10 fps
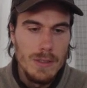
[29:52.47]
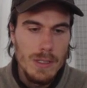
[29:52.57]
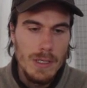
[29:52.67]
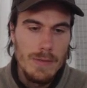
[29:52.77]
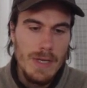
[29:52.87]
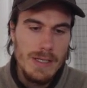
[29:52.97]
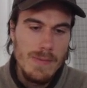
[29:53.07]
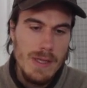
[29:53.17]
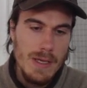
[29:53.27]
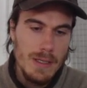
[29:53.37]
which kind of
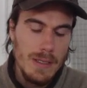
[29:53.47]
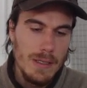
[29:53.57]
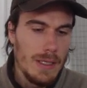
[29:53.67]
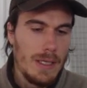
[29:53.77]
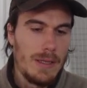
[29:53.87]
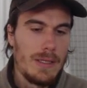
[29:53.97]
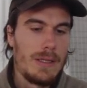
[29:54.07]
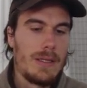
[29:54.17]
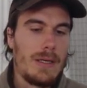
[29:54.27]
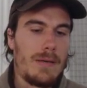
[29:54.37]
makes me think that
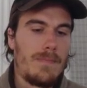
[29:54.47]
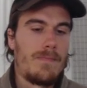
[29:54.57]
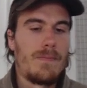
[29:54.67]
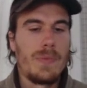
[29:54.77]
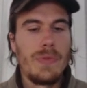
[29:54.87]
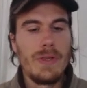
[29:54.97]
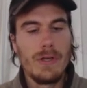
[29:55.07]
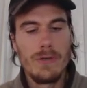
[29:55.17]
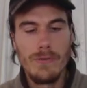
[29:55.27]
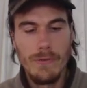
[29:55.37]

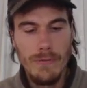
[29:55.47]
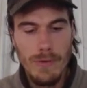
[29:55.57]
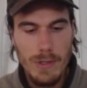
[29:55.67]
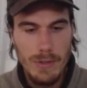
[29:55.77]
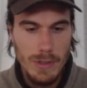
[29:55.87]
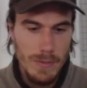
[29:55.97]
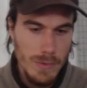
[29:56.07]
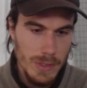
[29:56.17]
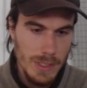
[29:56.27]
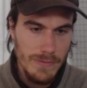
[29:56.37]
the overall flow, the
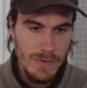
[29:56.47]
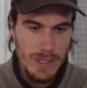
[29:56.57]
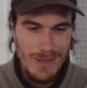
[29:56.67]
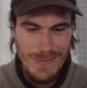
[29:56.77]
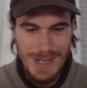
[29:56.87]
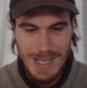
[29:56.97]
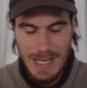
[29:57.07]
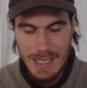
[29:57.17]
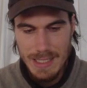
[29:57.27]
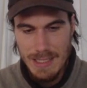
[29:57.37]
communicative achievement
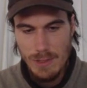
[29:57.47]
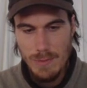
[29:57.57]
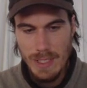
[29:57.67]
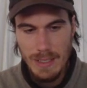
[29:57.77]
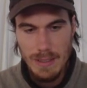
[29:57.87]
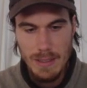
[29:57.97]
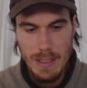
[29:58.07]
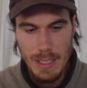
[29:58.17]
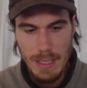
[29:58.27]
again is a little bit